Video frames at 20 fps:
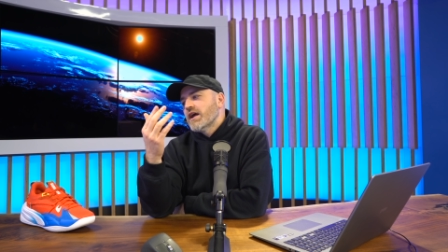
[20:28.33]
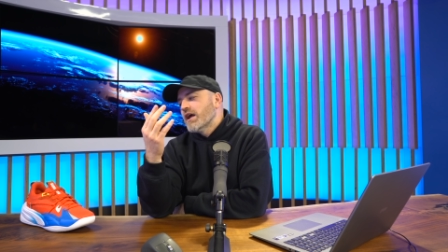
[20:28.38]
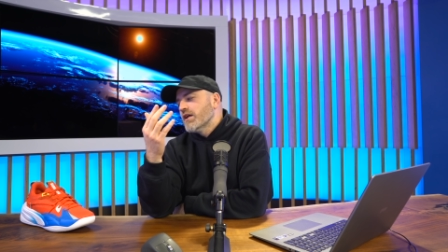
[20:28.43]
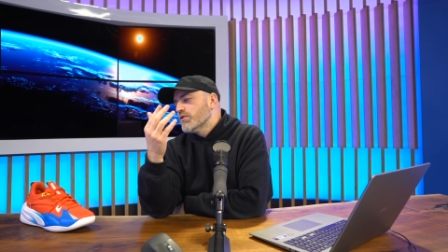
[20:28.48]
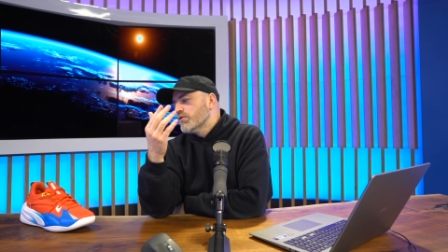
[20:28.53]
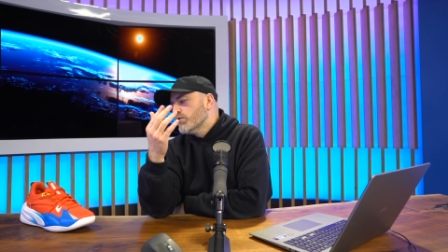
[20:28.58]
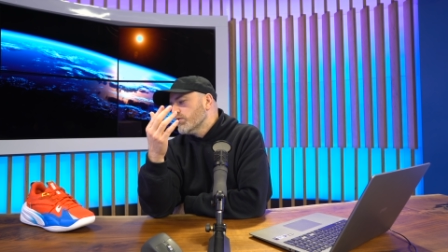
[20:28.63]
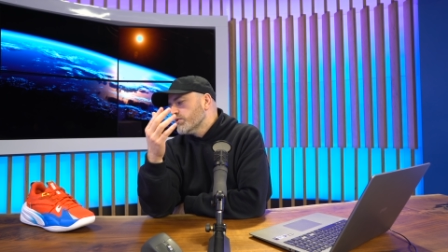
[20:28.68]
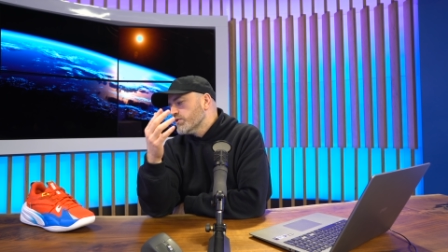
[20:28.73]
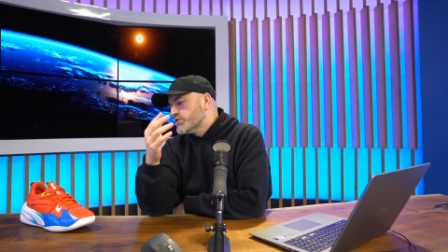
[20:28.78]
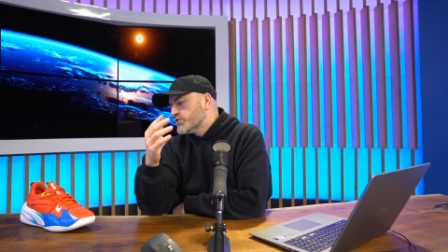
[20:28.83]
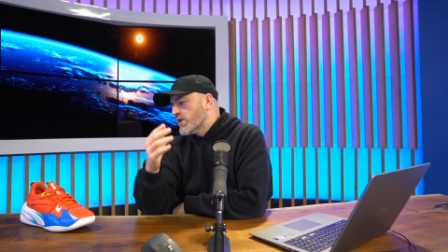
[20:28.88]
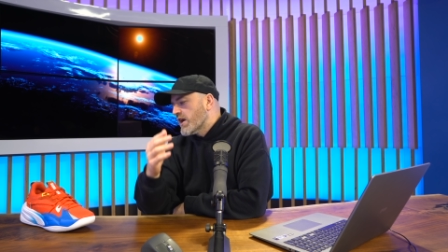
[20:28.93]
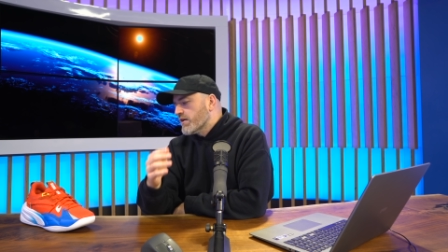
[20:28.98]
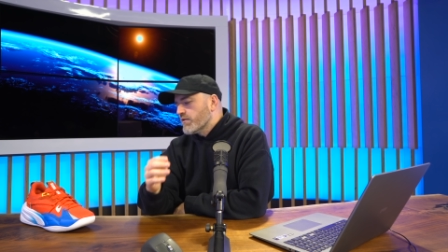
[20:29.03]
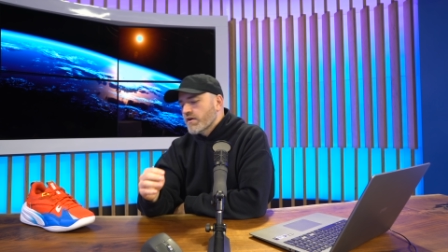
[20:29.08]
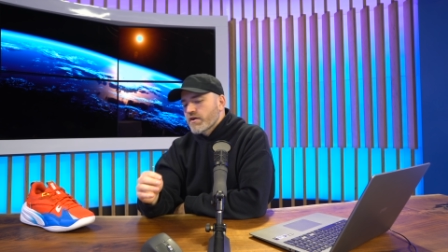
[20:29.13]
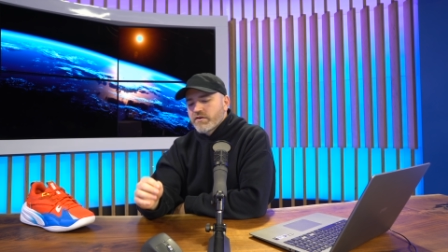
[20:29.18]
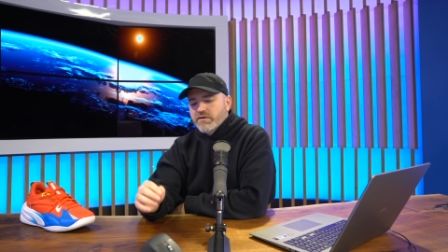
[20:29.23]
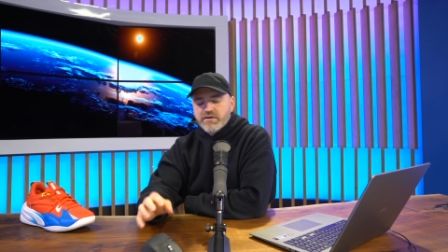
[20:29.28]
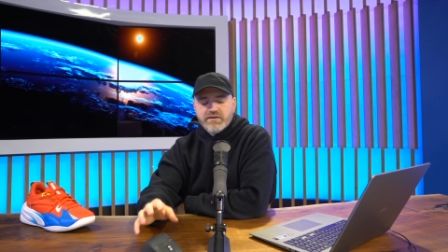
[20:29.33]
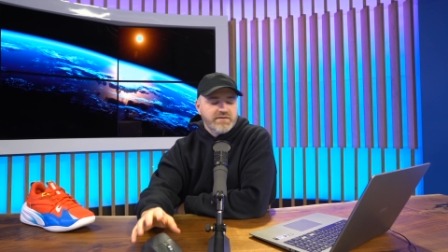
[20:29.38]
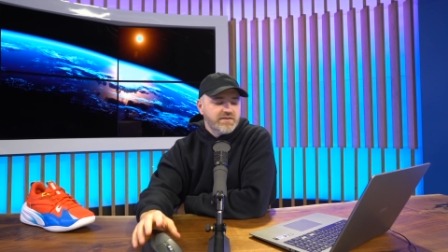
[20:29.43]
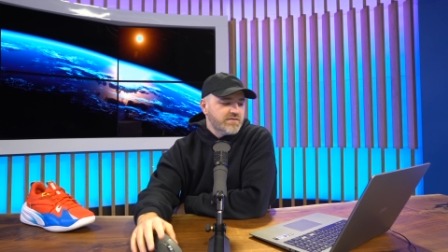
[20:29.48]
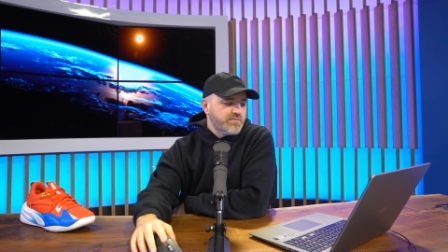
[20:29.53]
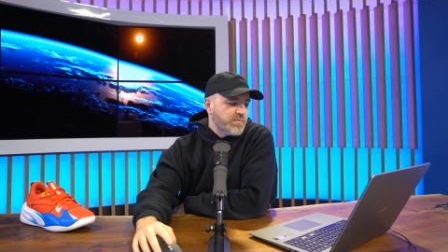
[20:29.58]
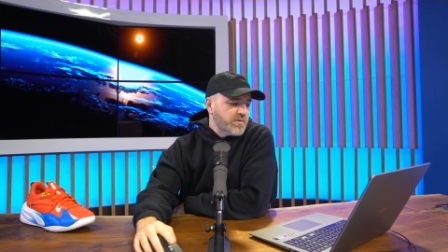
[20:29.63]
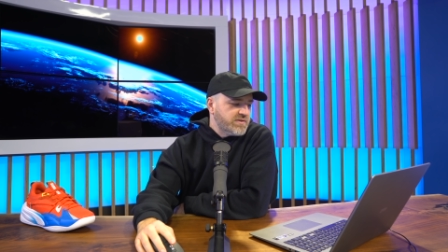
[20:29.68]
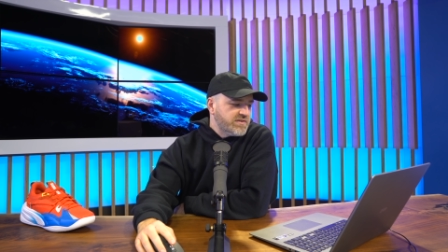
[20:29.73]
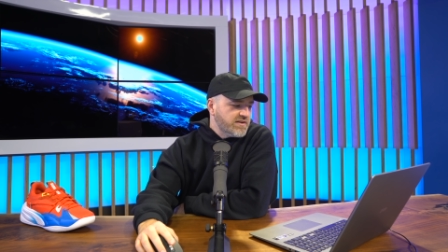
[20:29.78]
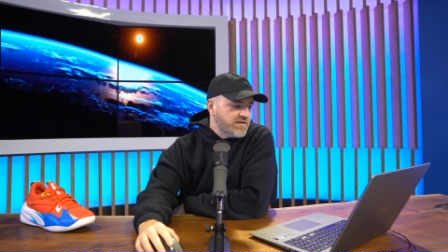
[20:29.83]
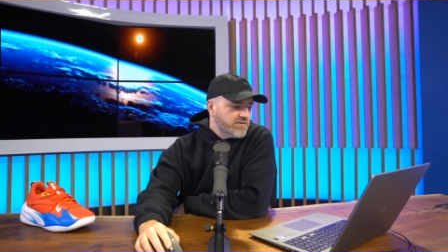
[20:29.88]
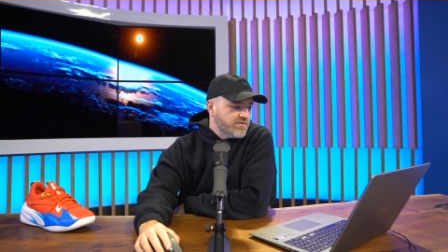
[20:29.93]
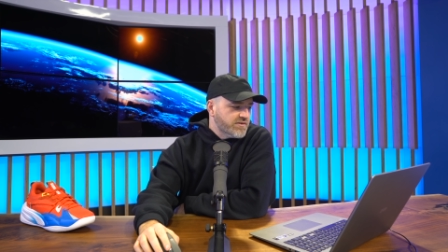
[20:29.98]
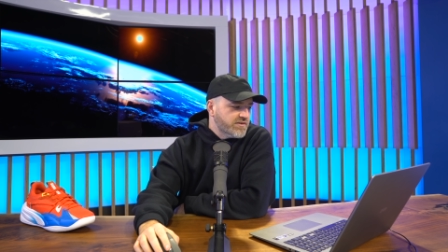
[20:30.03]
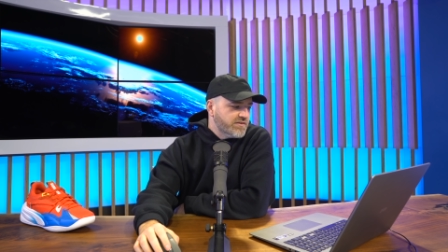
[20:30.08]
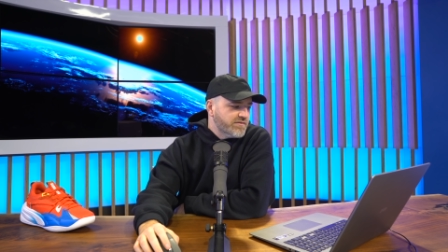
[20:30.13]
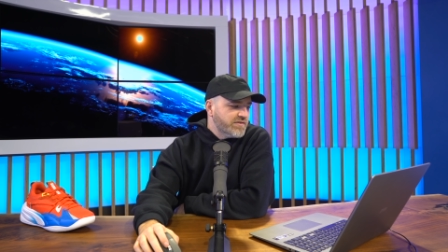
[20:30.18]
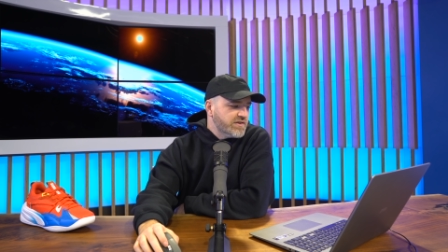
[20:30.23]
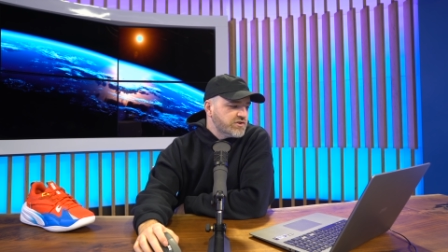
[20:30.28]
don't know the track record on this particular
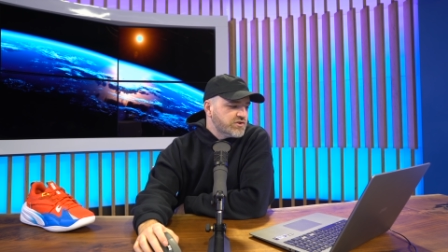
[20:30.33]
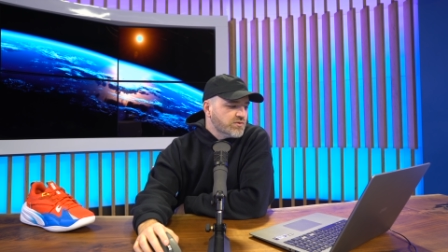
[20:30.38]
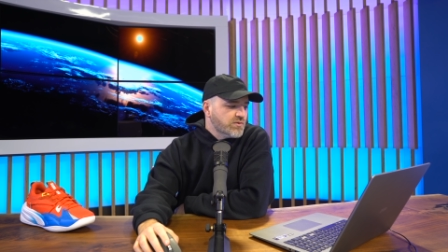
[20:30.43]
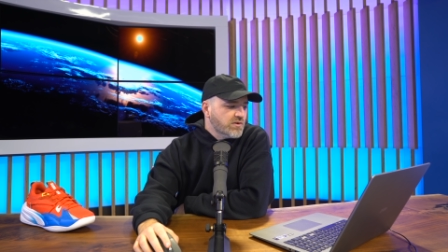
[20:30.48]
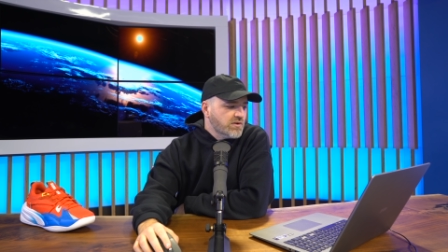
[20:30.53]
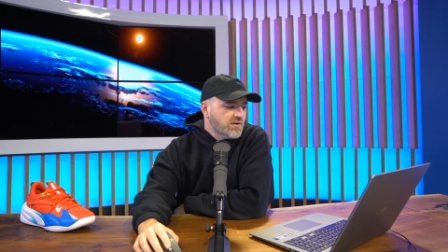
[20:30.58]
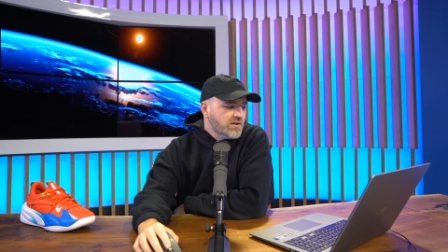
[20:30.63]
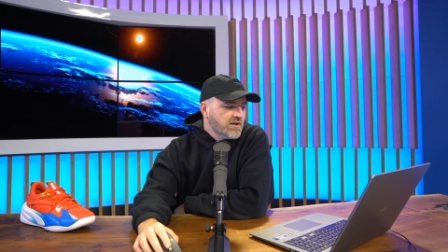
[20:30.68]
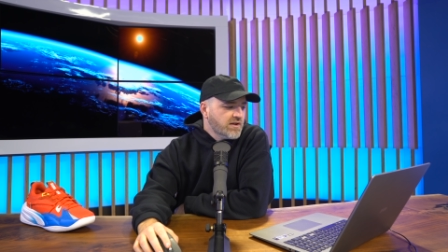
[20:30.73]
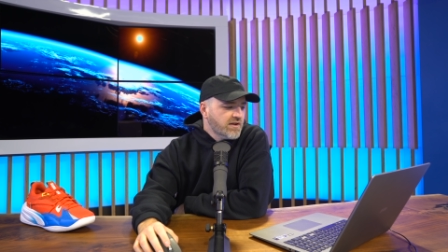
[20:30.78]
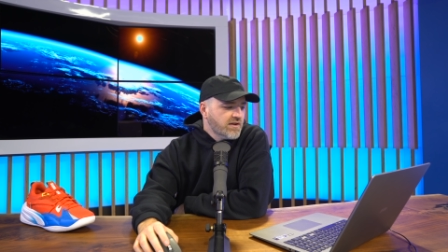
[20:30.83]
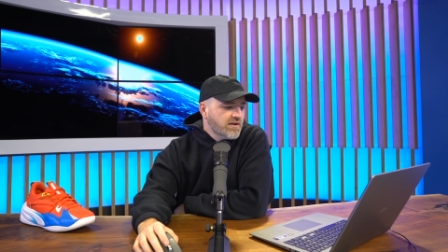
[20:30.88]
individual.